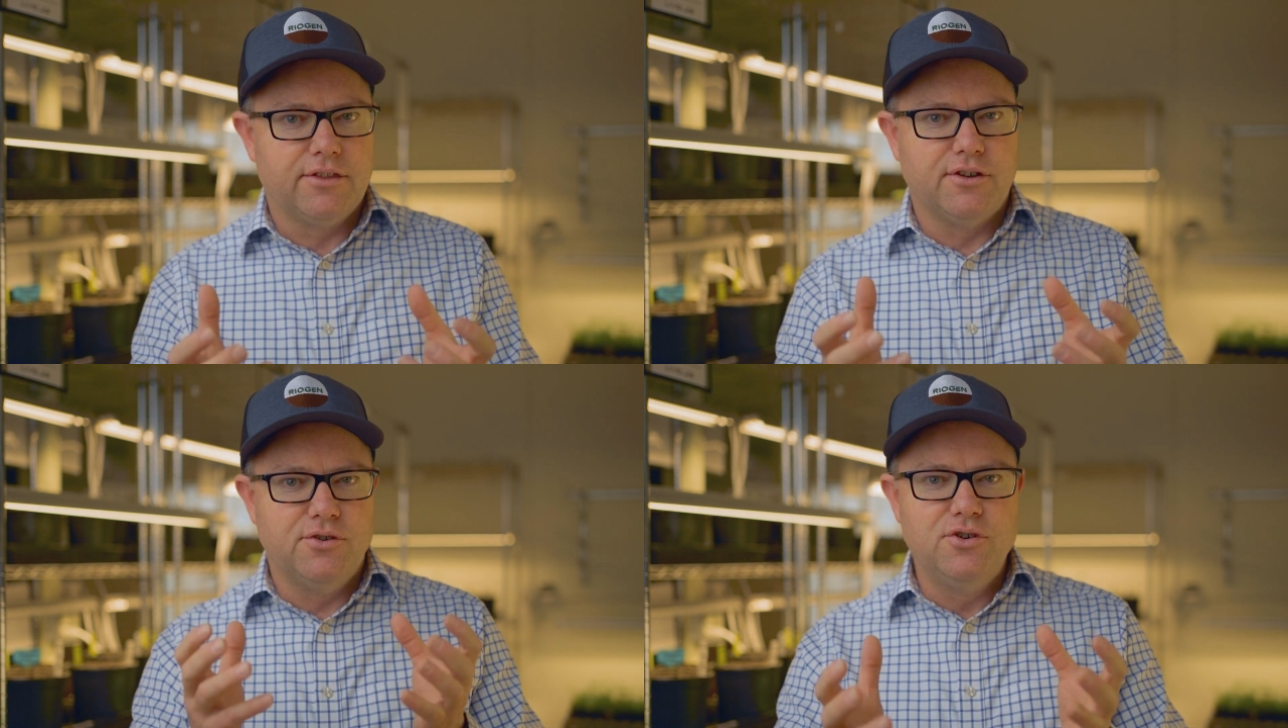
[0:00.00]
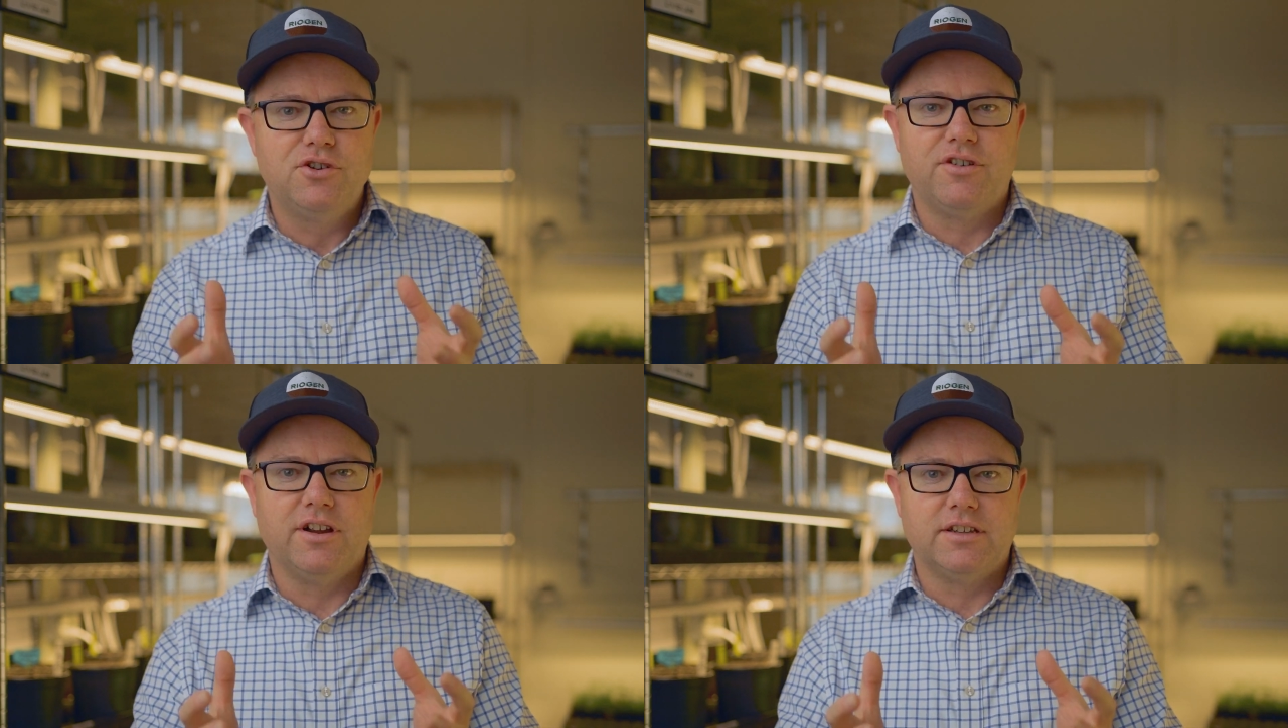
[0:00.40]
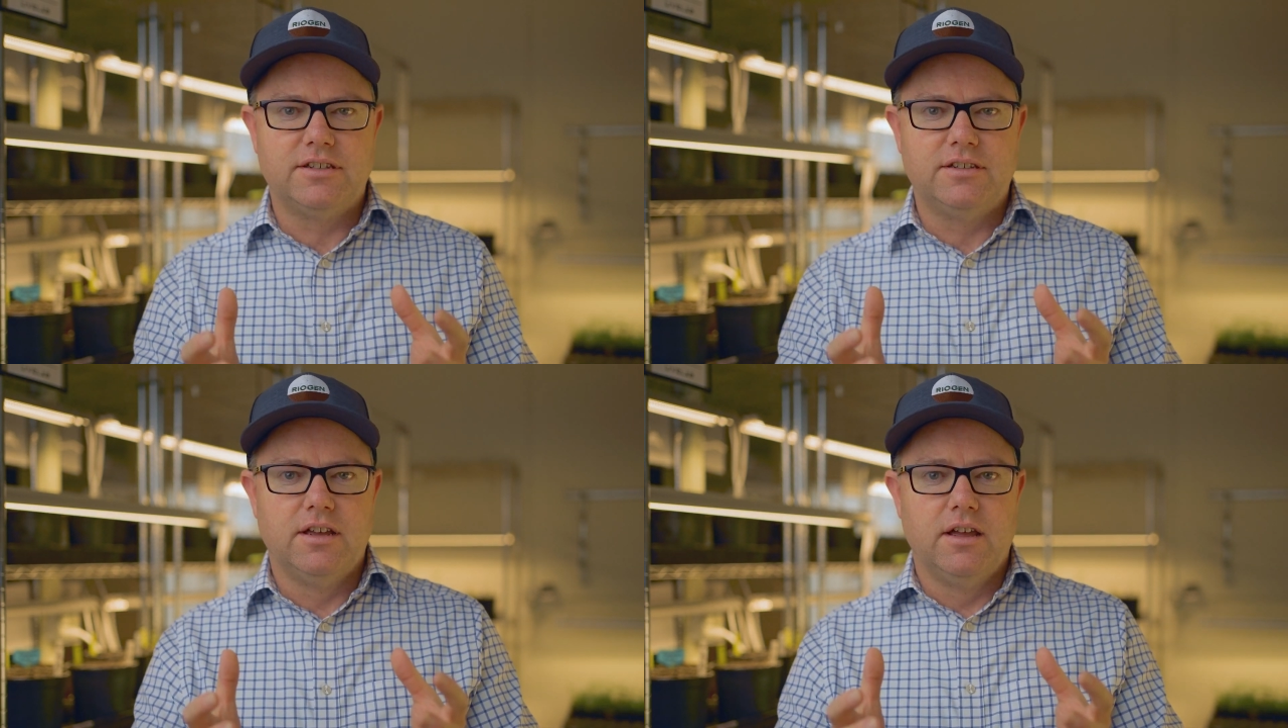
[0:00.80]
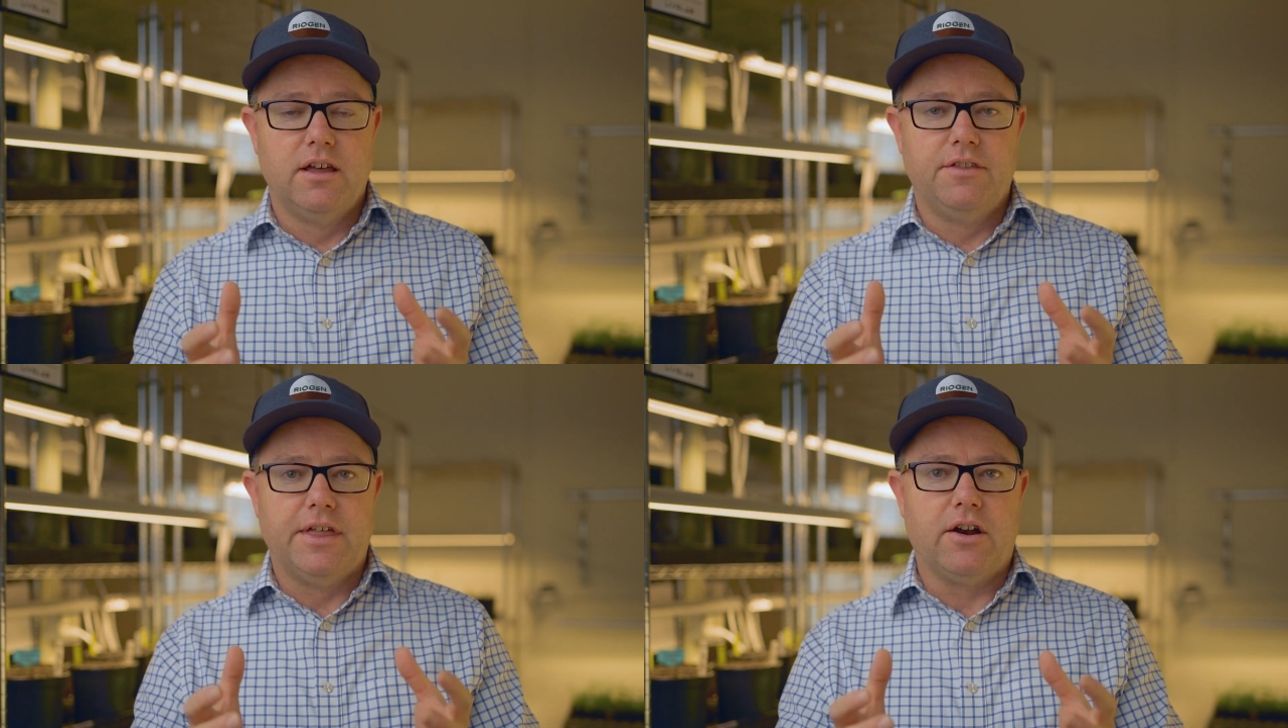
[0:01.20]
the nutrients
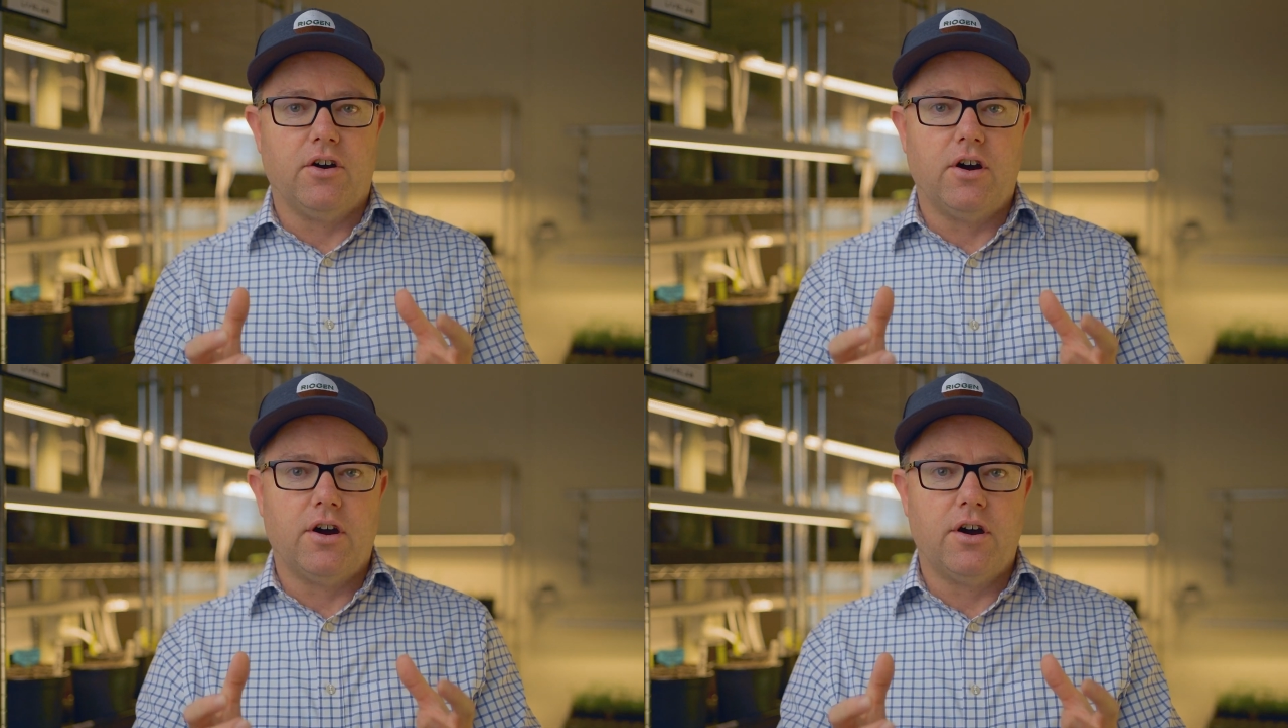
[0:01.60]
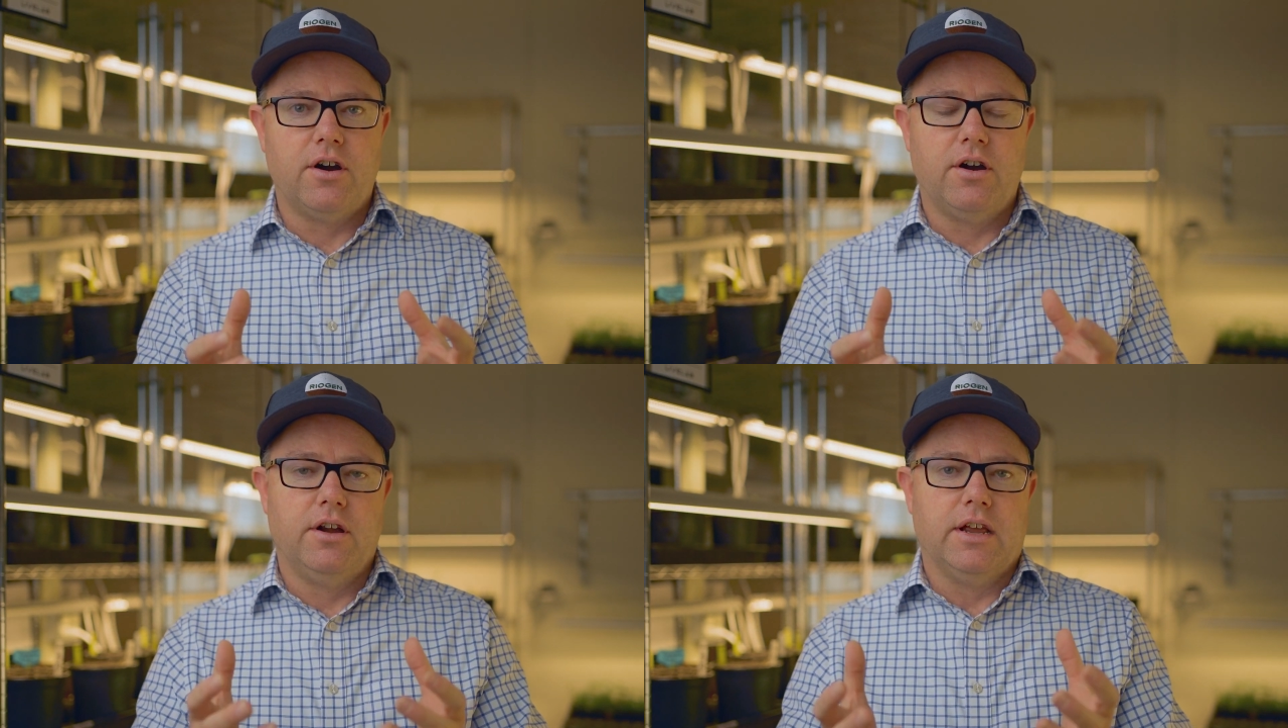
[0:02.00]
that are